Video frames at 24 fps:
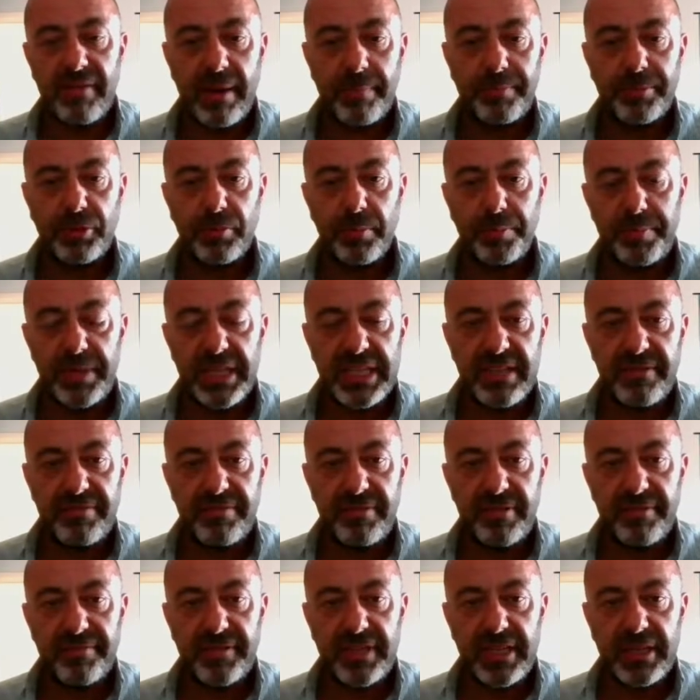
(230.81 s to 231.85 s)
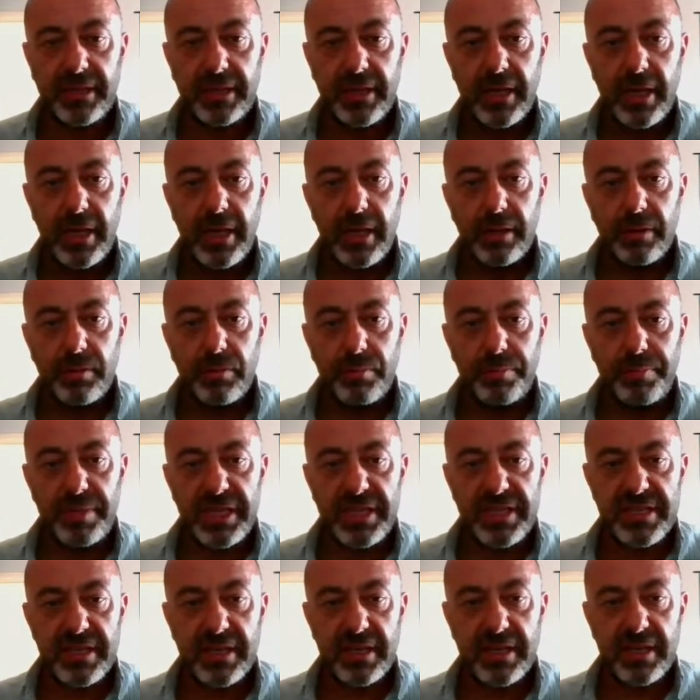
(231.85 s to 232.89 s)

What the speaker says: up to PD15 to be